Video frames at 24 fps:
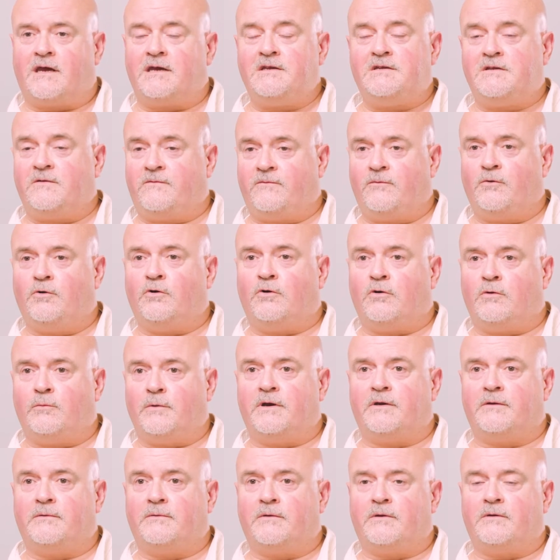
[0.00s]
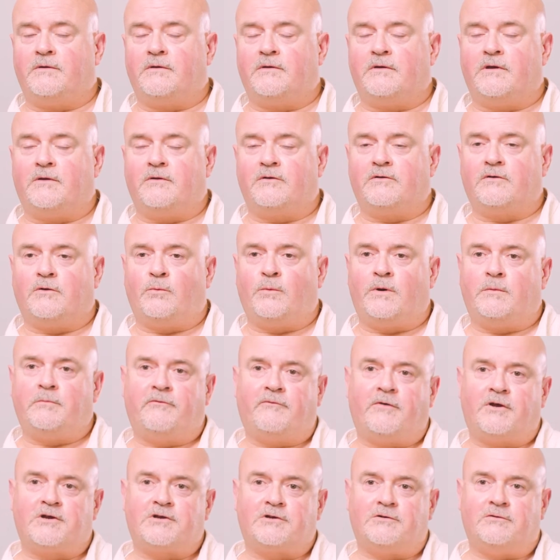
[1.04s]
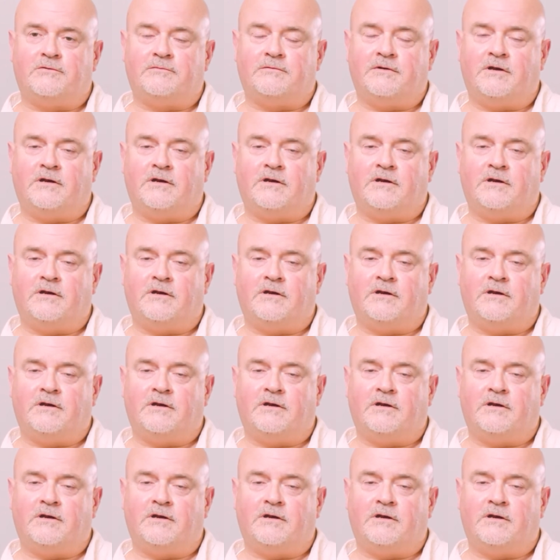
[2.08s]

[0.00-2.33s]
'84 when I sort of went professional,